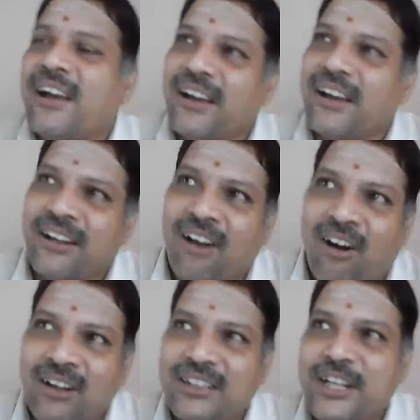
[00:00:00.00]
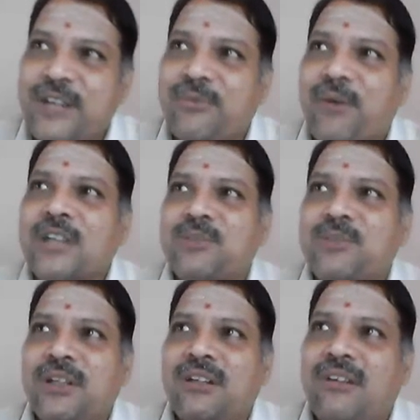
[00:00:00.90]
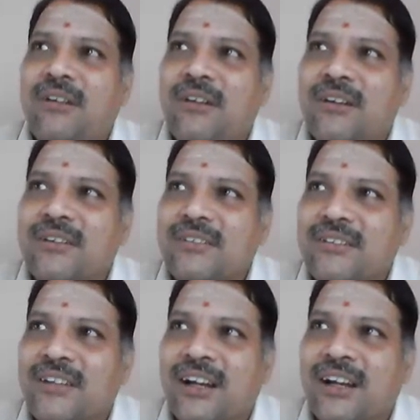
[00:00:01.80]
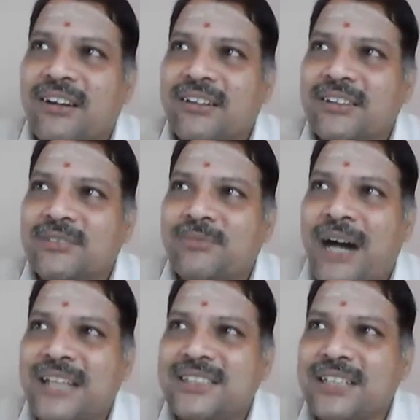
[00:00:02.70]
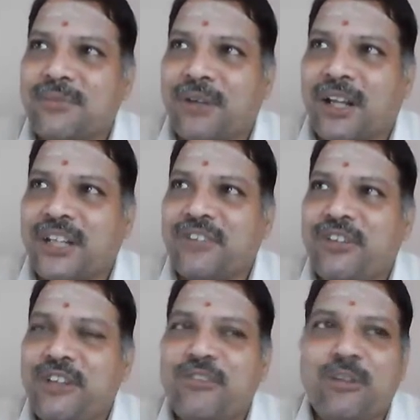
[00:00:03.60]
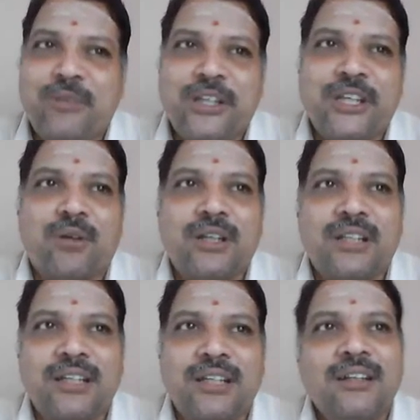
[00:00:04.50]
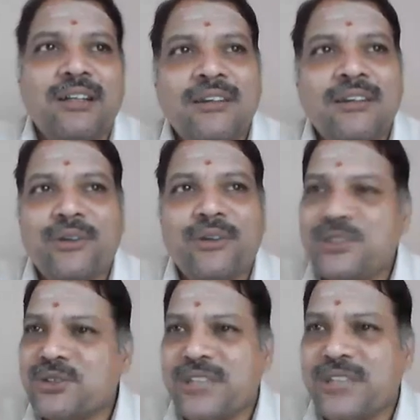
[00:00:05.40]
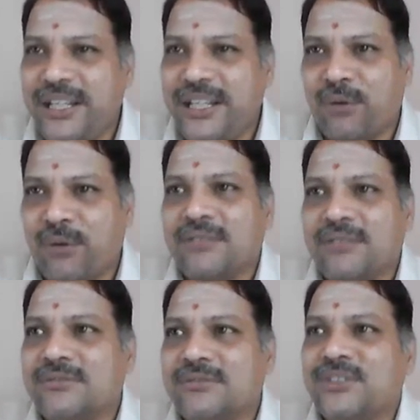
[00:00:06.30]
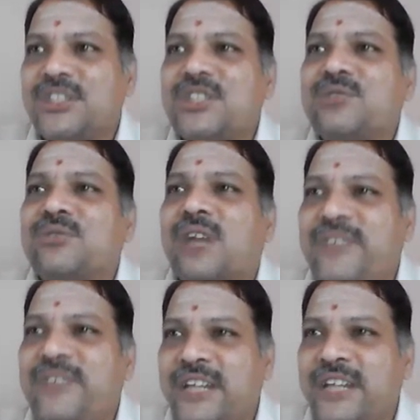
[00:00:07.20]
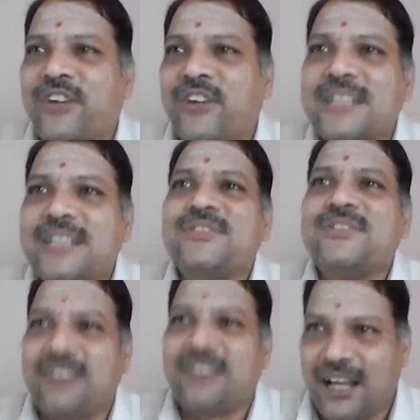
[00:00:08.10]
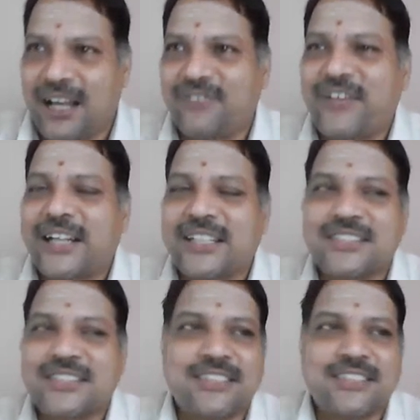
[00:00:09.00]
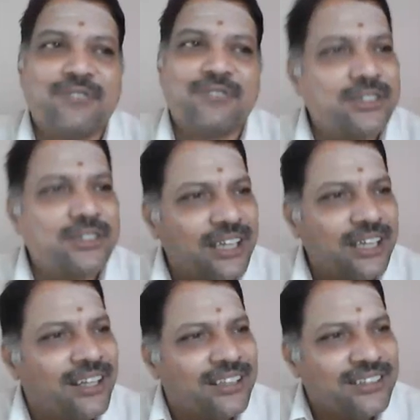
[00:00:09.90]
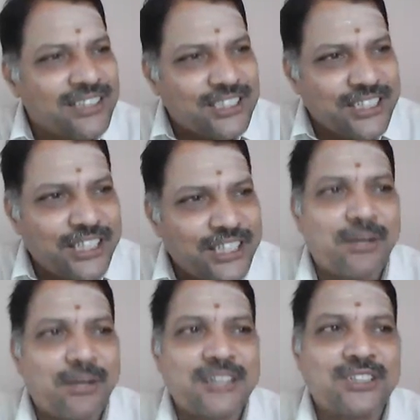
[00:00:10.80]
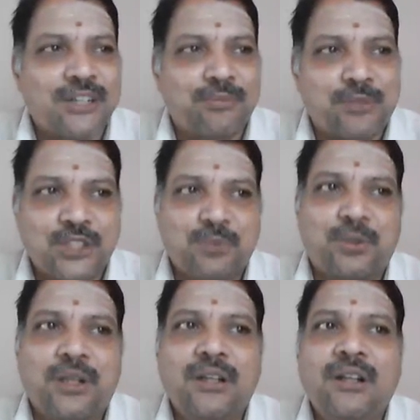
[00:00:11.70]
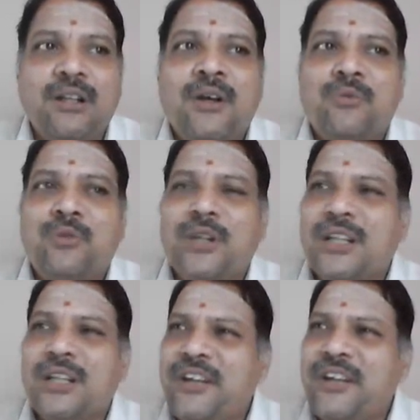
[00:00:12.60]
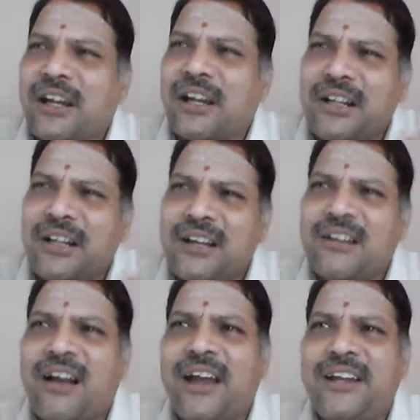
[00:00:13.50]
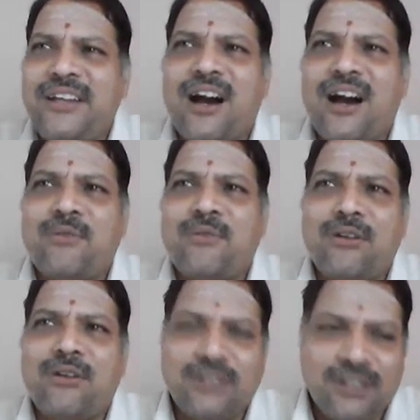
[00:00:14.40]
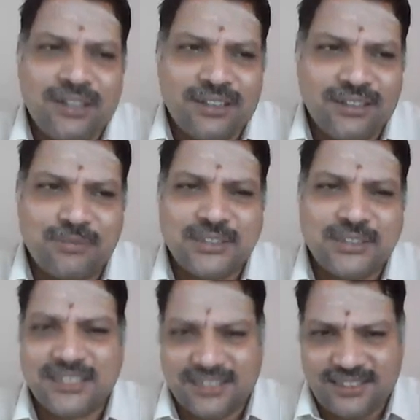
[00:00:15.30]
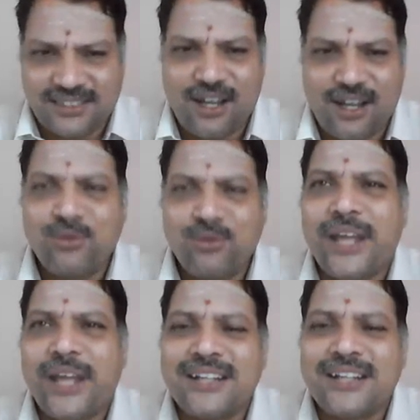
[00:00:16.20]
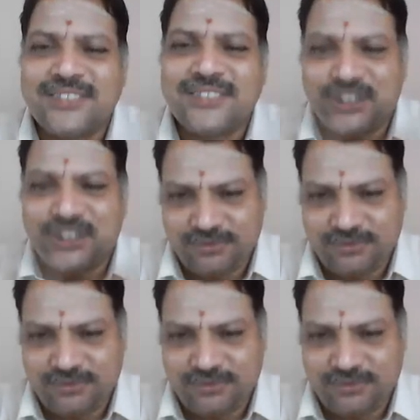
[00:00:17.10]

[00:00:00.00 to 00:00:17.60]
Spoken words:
In all three possible, the marginal productivity will be equal. Then you can choose any one, which is convenient for us, which is other factors is influencing. This equimarginal principle will give a clear idea about the business, how to take a decision.